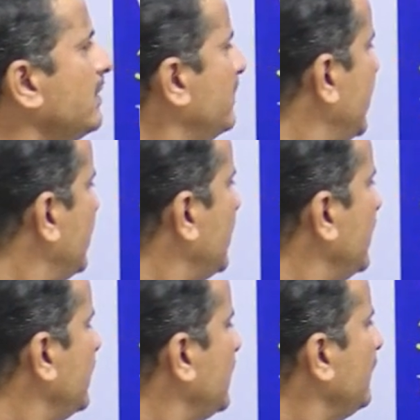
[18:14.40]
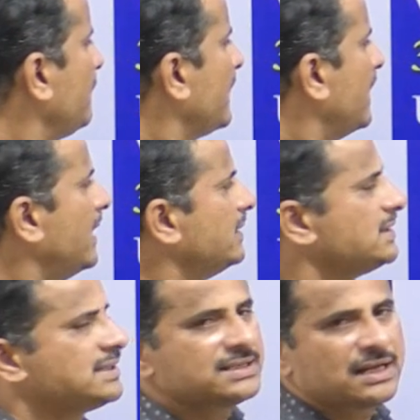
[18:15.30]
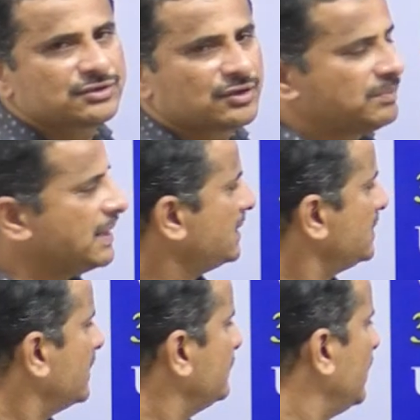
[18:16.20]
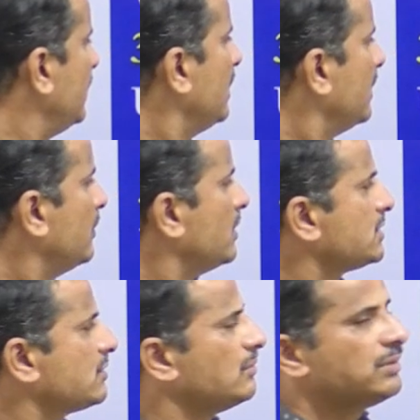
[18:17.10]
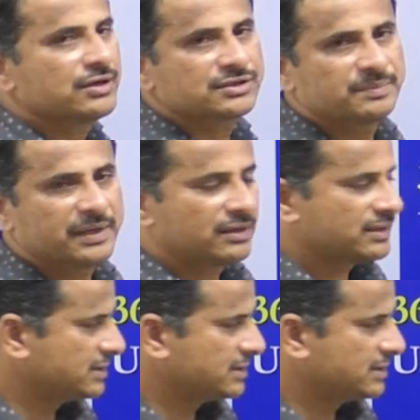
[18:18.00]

Meghalaya, and this is also part of the UNESCO Biosphere